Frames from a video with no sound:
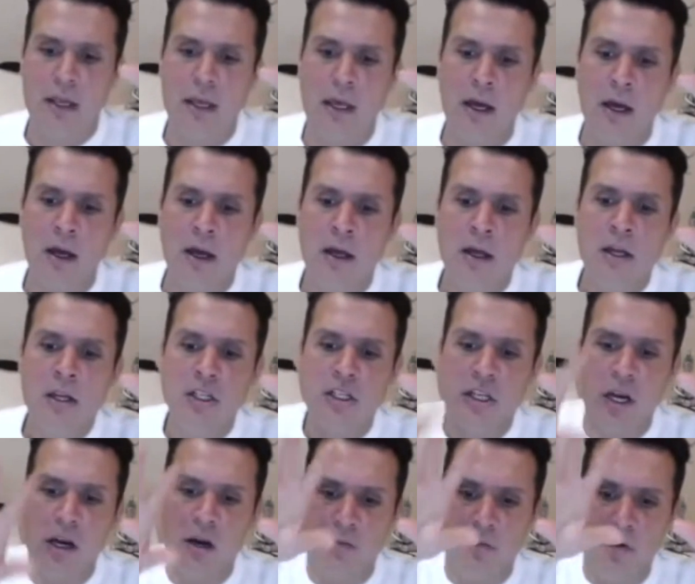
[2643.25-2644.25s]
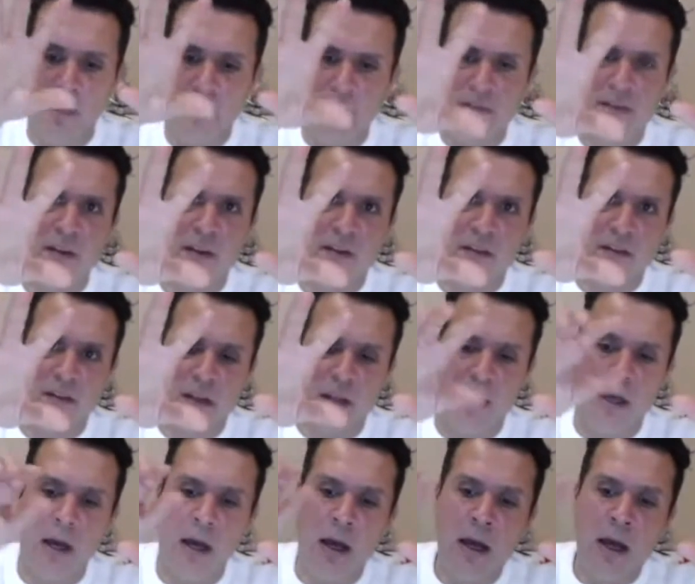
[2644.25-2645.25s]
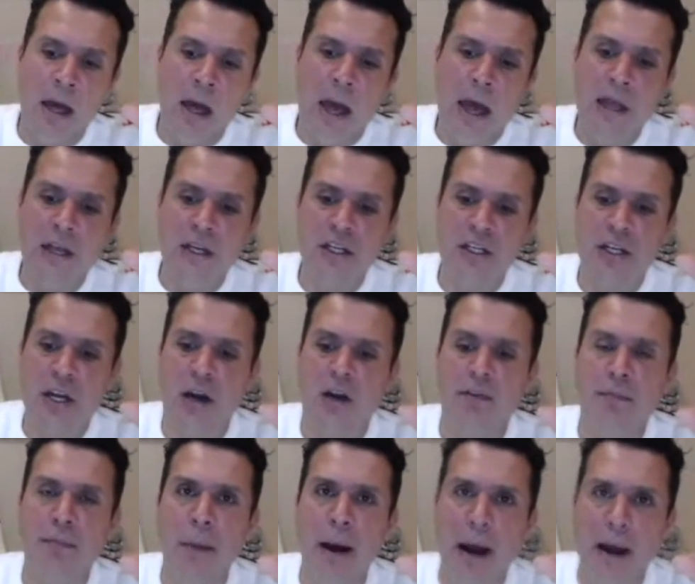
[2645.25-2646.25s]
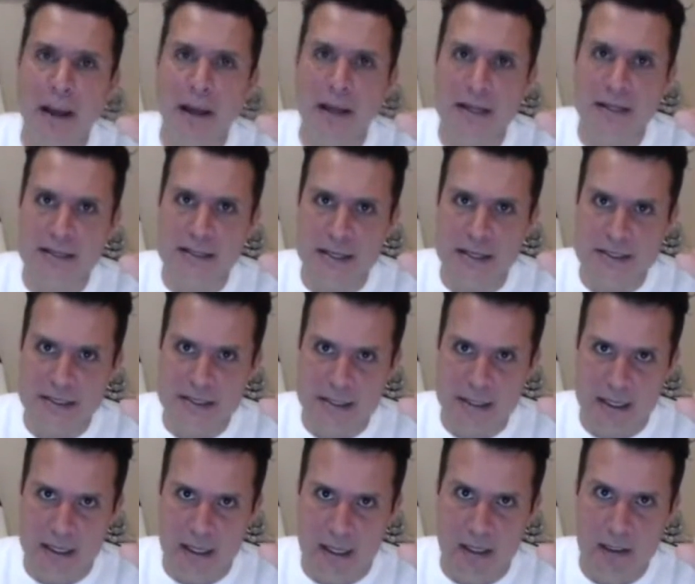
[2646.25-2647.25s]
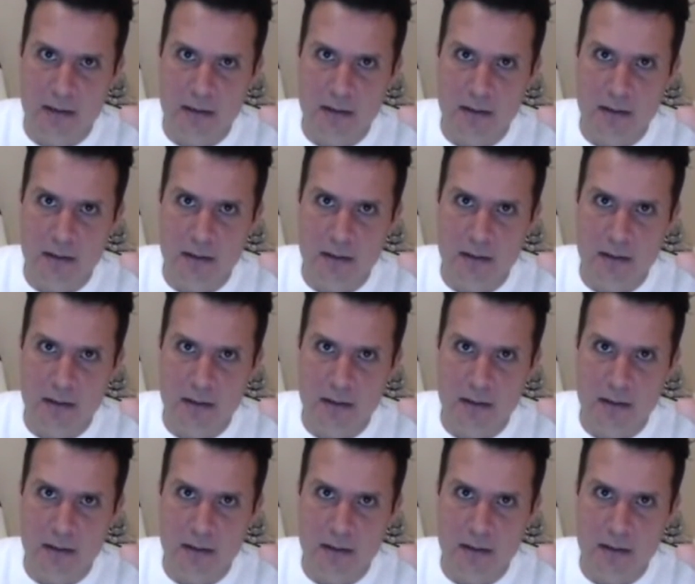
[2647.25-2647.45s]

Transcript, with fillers: here, share of voice sits here, and share of market sits here.